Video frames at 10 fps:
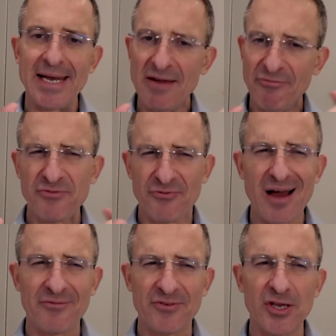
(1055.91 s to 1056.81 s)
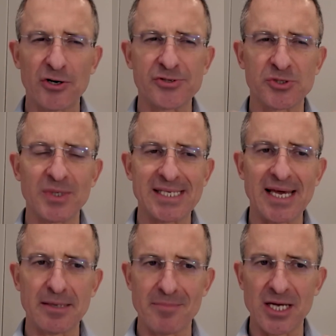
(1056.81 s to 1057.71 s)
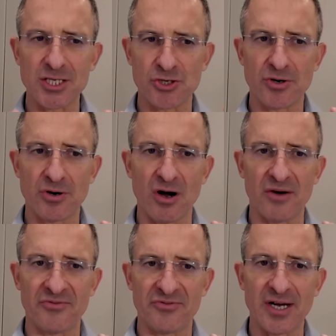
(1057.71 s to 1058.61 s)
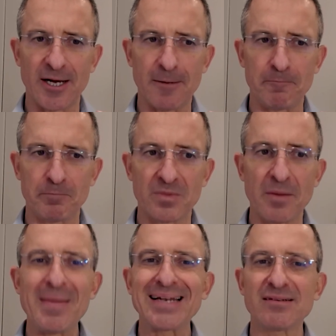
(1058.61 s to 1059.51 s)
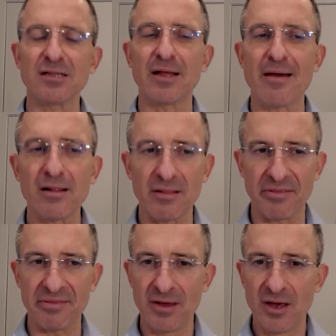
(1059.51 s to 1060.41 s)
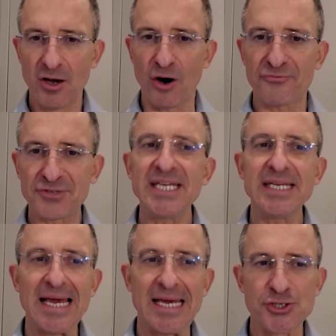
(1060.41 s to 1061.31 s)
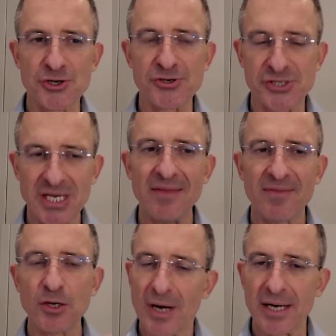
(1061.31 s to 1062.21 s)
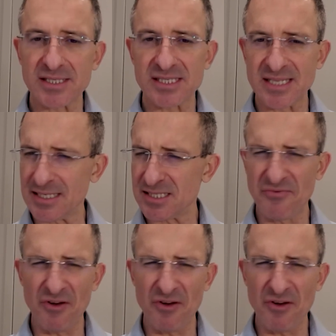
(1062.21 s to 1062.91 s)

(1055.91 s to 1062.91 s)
And every five years, we take a measure of um, the mental health of teenagers in the United States.